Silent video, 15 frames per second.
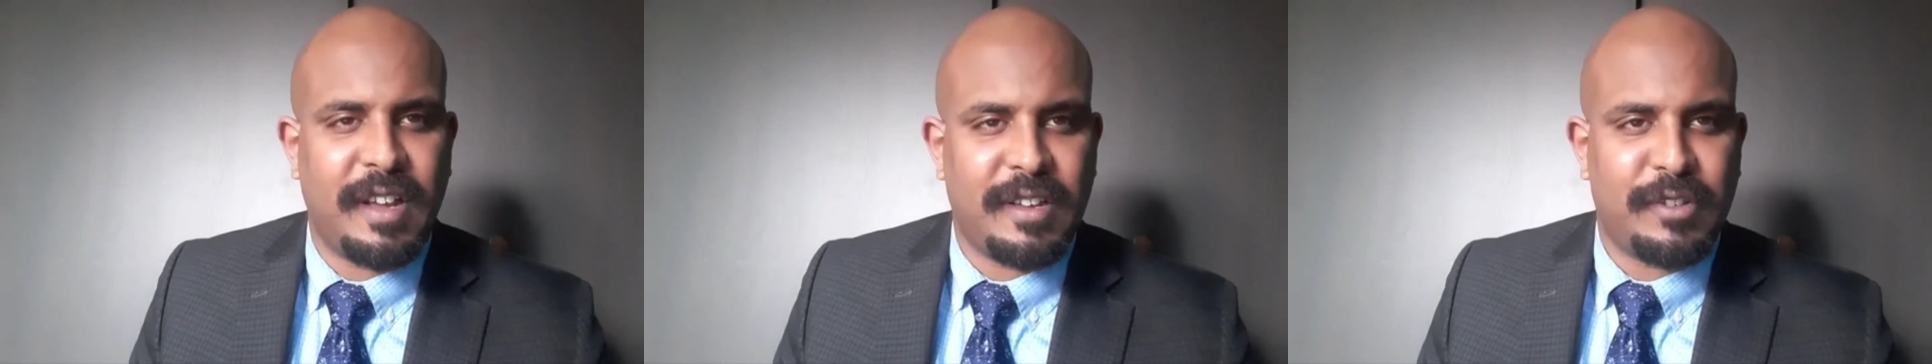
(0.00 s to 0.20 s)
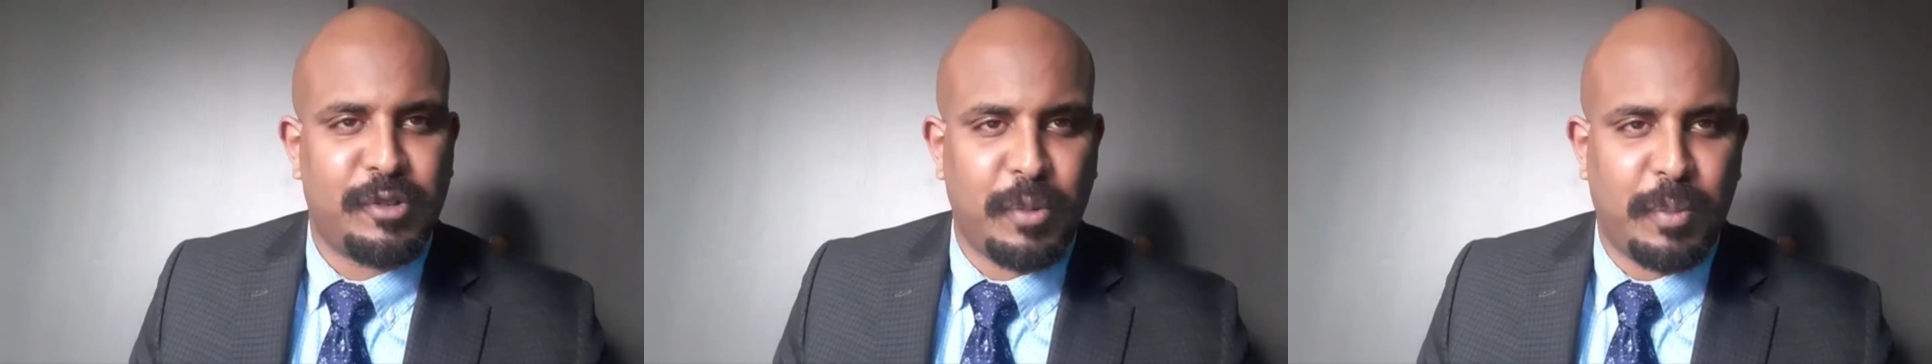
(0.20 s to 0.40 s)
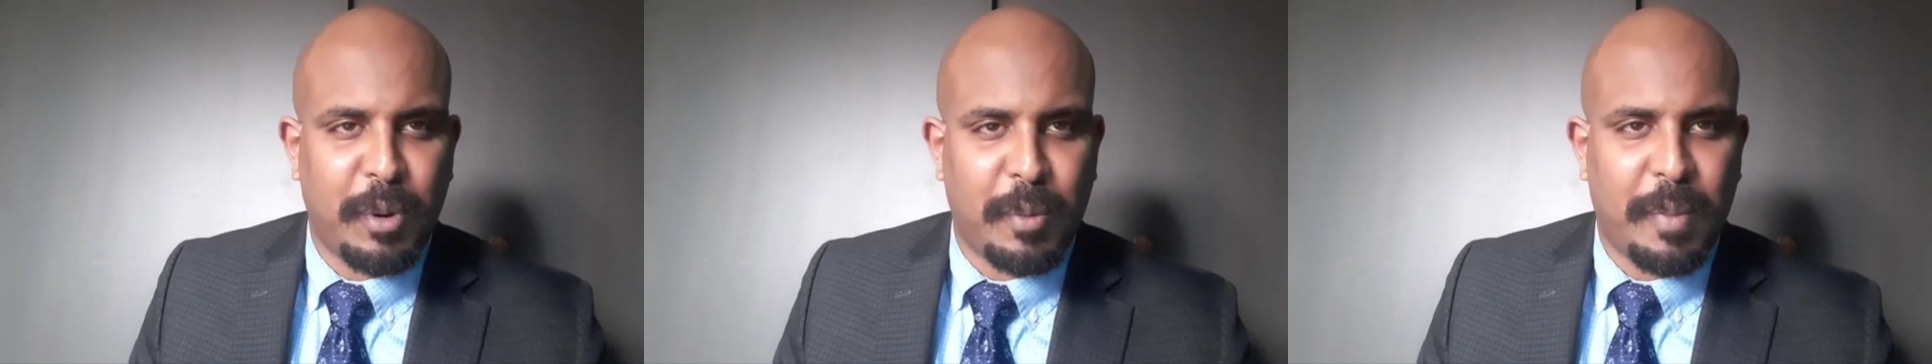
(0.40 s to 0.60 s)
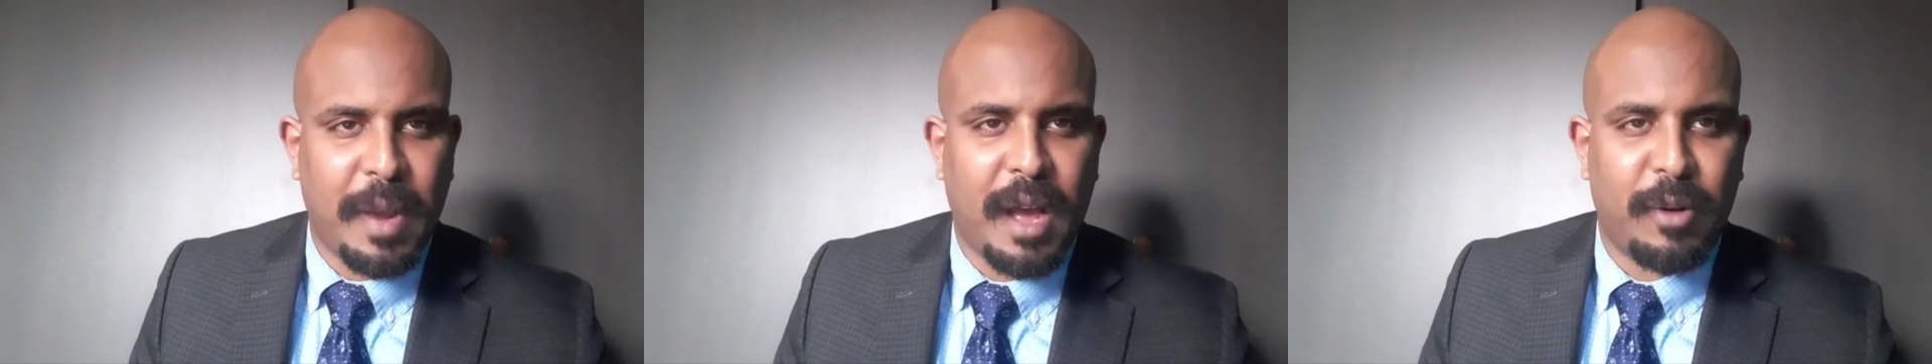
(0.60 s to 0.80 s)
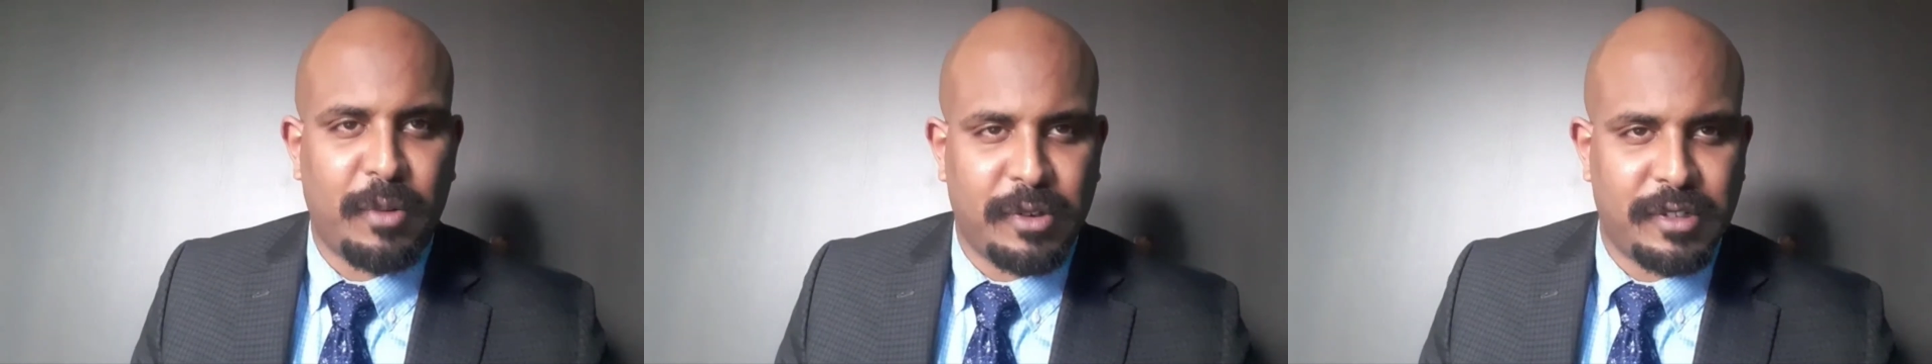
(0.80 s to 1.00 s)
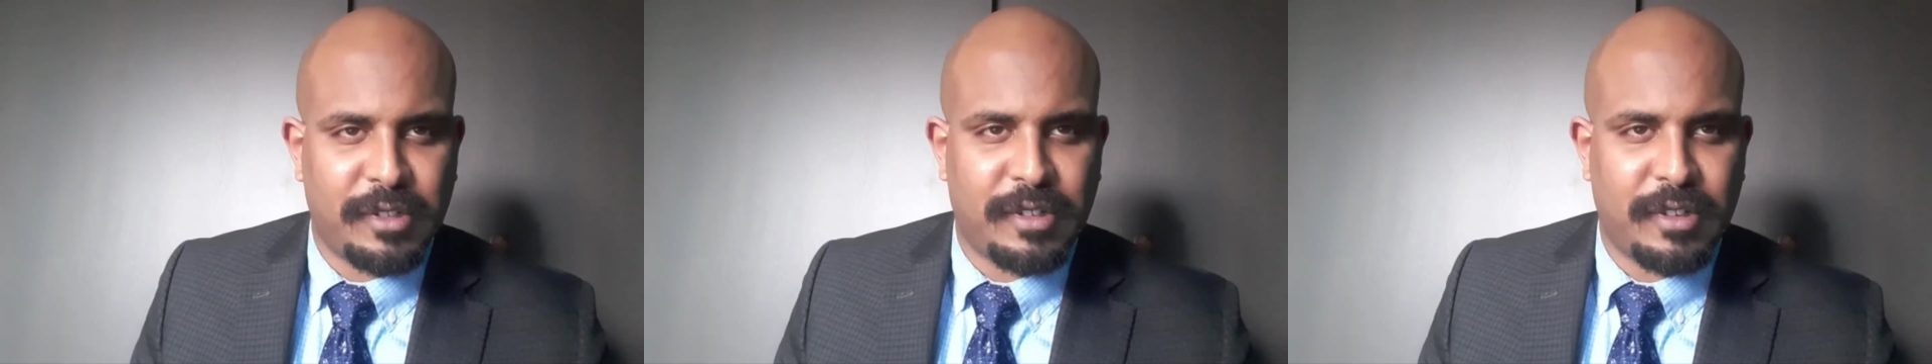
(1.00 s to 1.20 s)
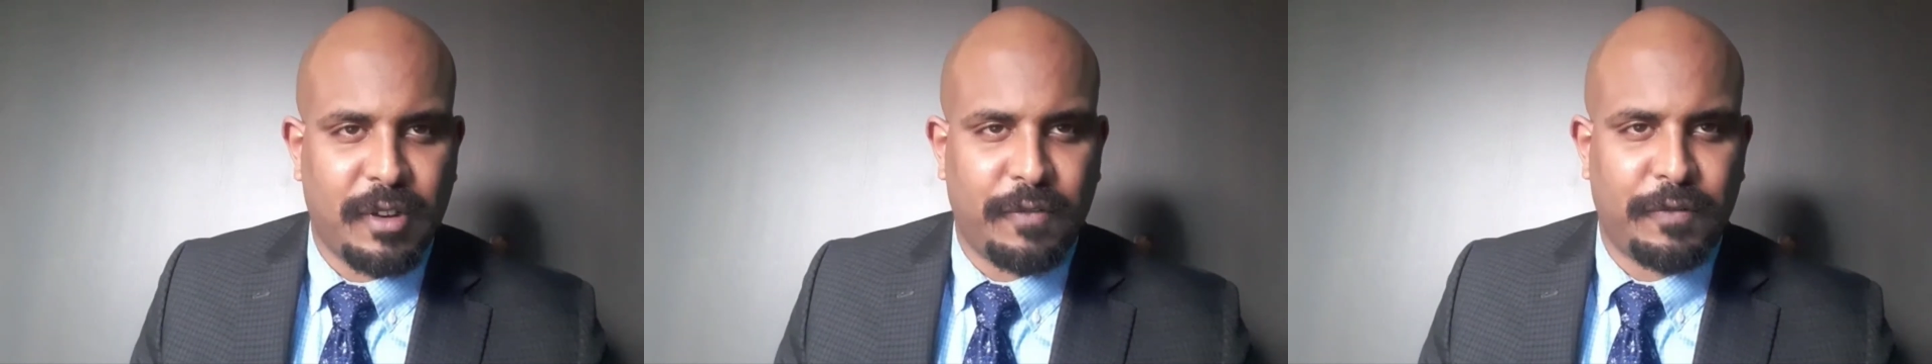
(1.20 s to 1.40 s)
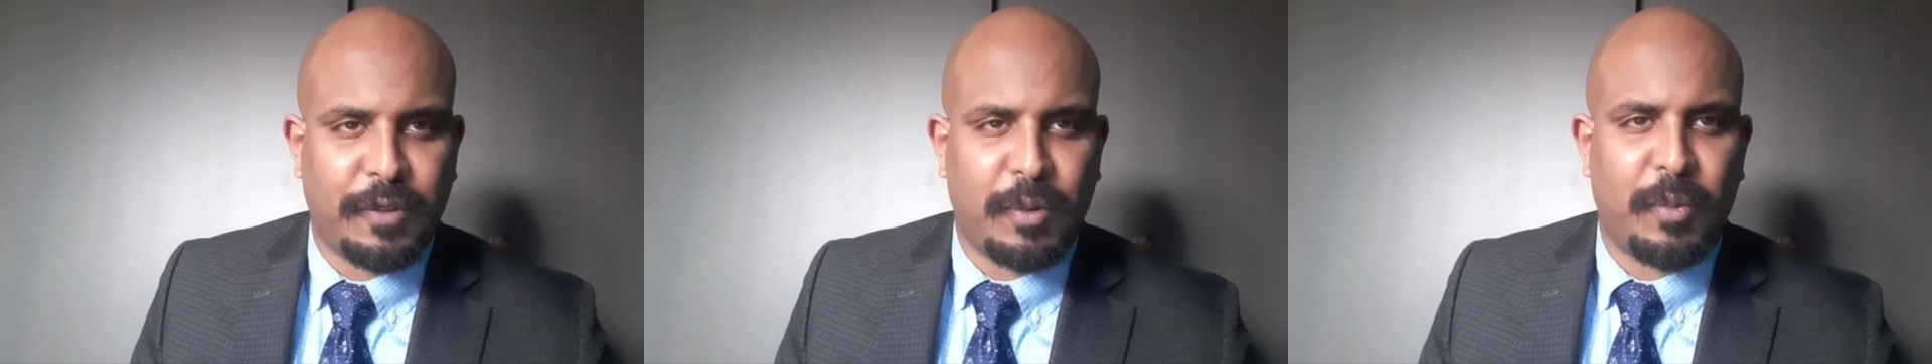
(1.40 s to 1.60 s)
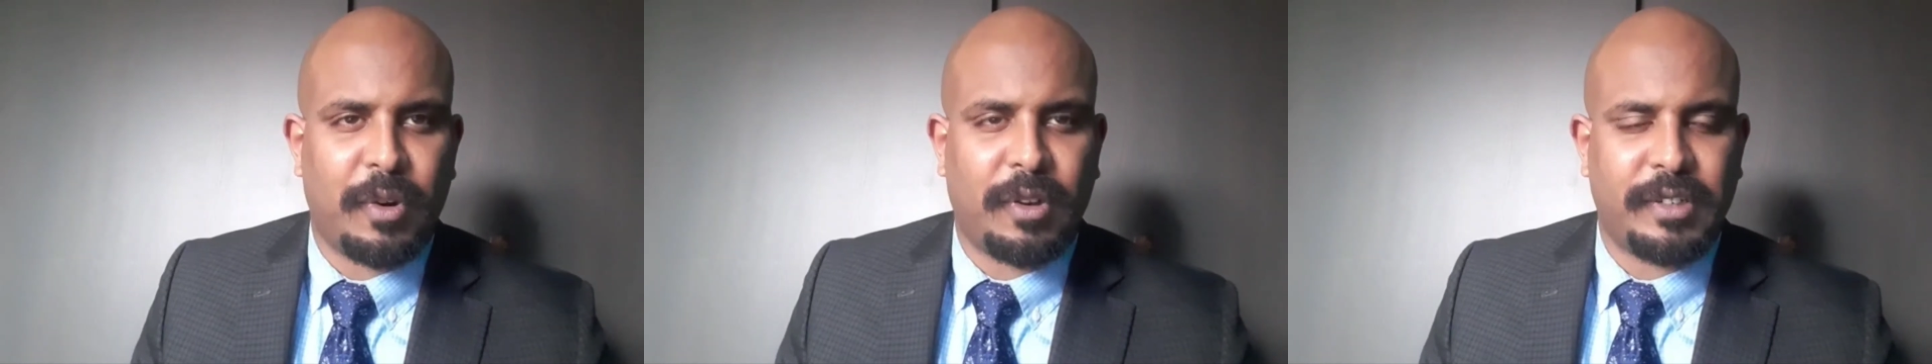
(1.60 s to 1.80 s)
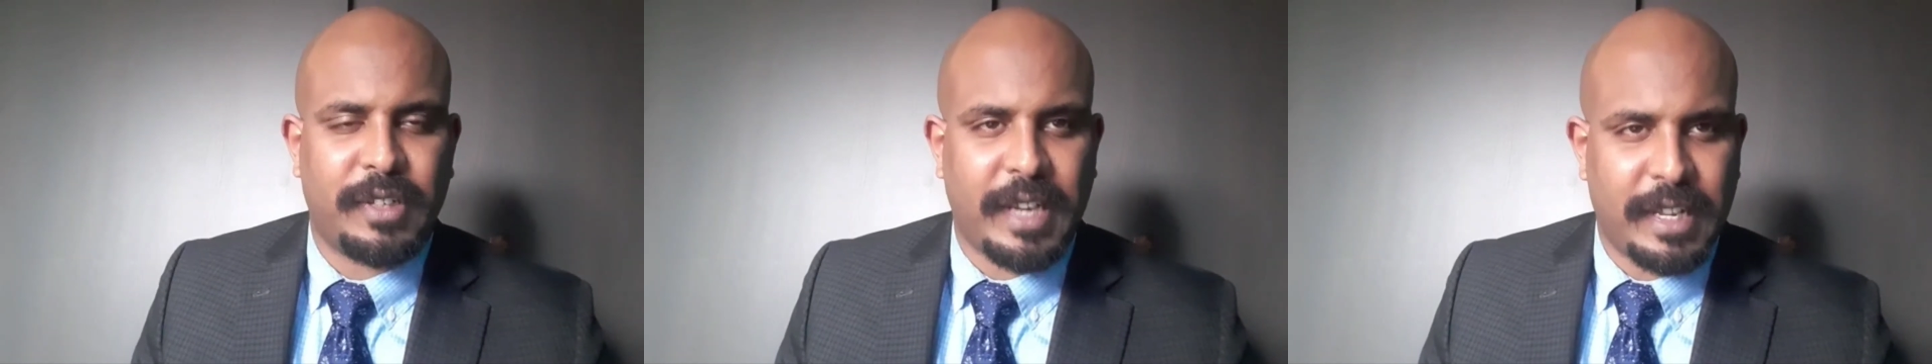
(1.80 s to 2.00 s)
superpowers of the
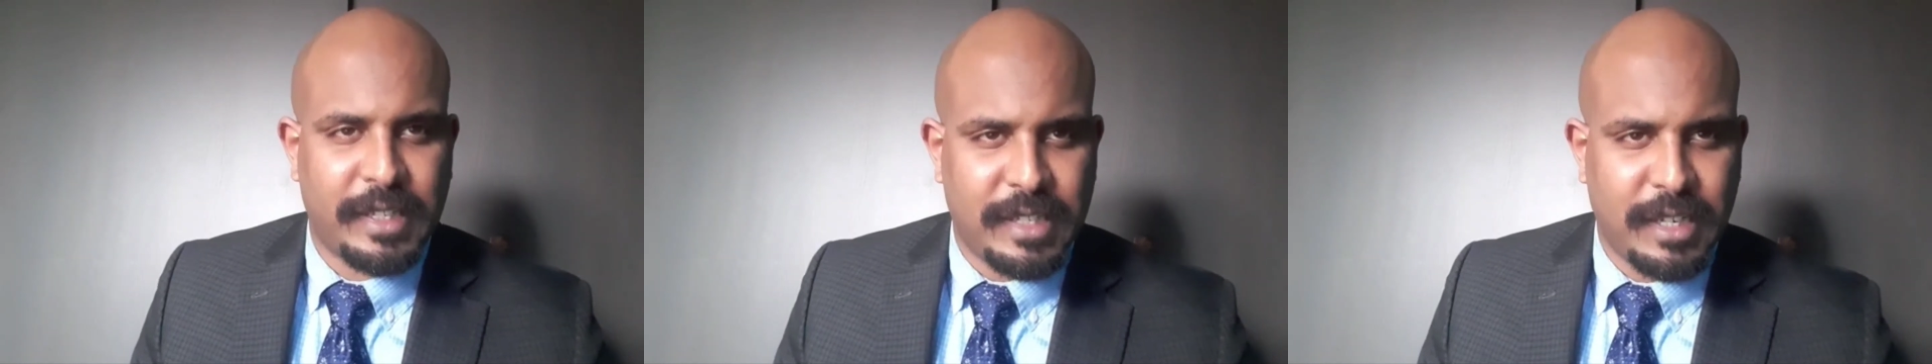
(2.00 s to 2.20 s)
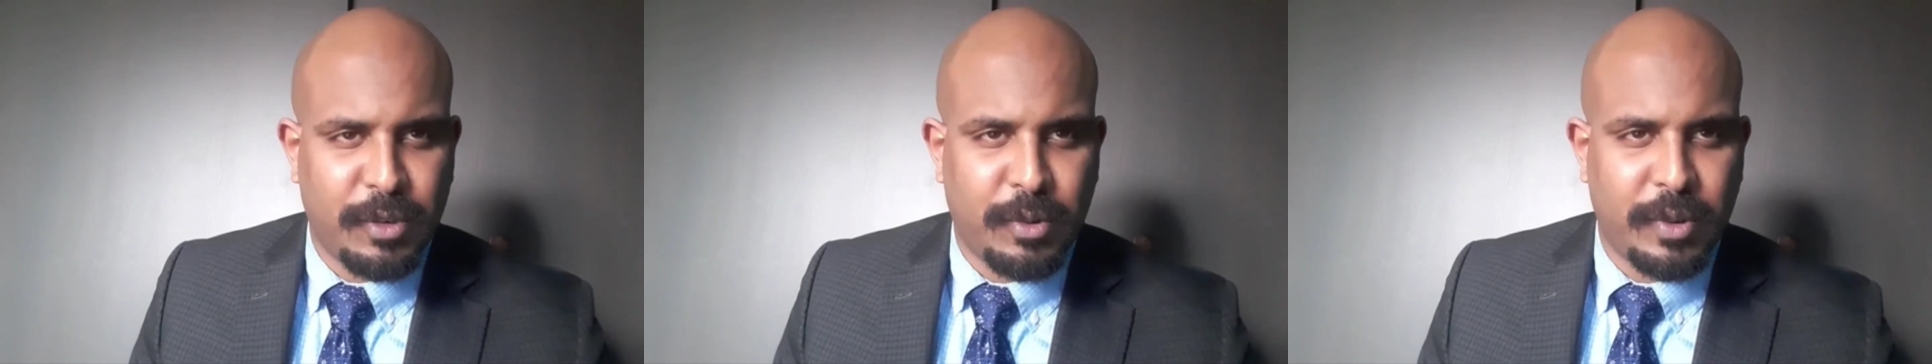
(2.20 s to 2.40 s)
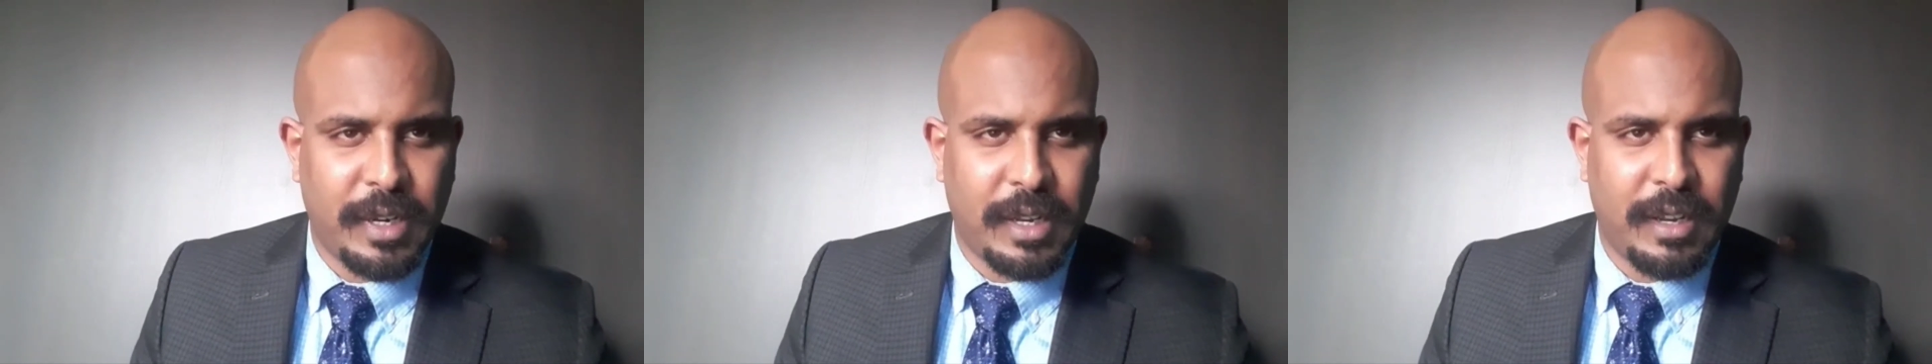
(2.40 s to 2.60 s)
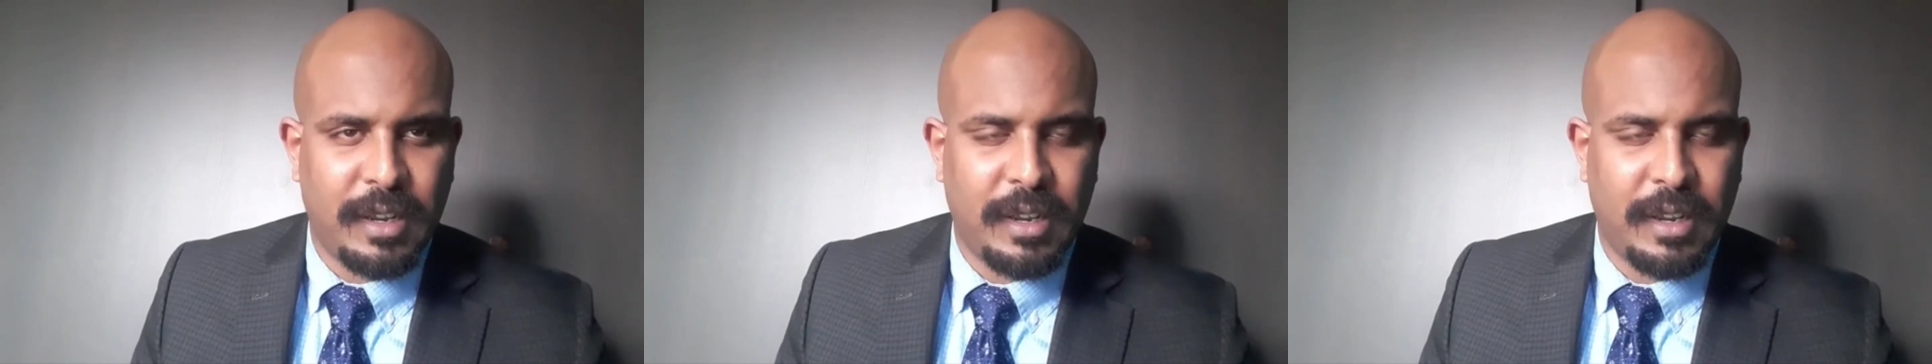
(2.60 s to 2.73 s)
world in antiquity.